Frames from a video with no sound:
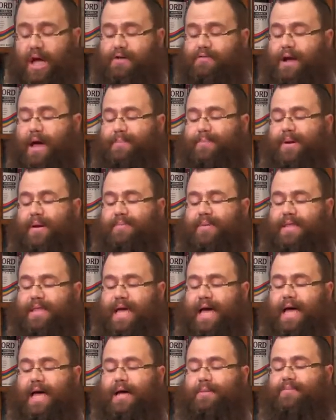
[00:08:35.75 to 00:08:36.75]
Rabbi
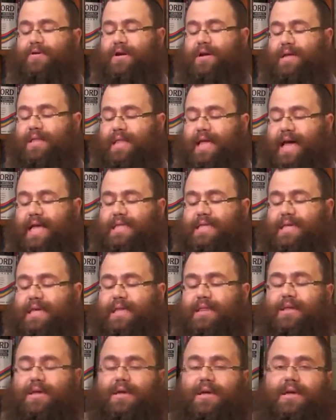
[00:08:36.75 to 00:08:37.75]
Menachem
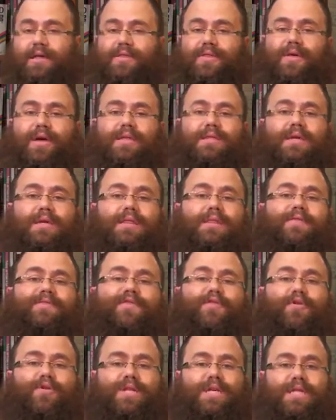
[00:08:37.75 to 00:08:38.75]
Rekanati, the 13th
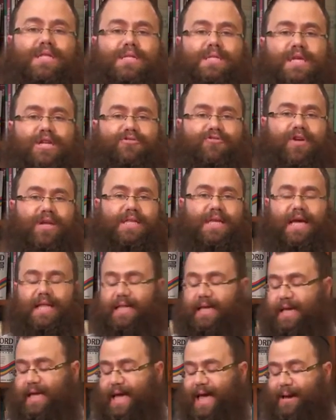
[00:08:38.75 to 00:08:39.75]
and 14th century
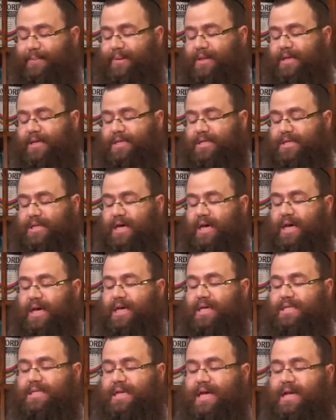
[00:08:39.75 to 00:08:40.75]
Italian Kabbalist,
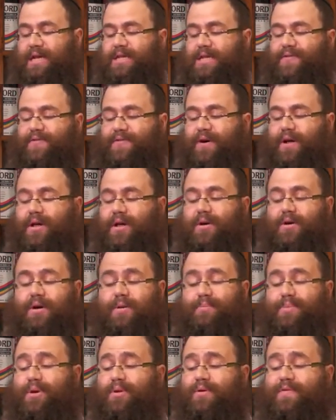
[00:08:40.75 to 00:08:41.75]
said as followed, a
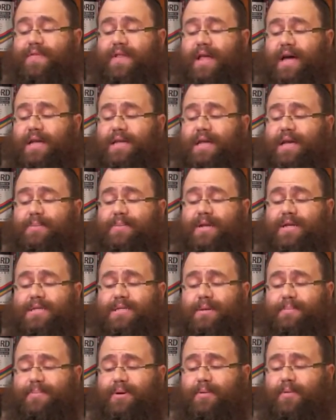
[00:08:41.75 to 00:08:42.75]
beautiful idea but a
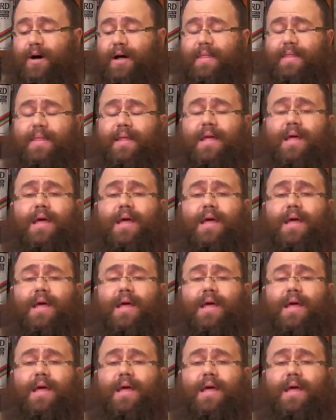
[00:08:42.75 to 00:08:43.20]
simple one.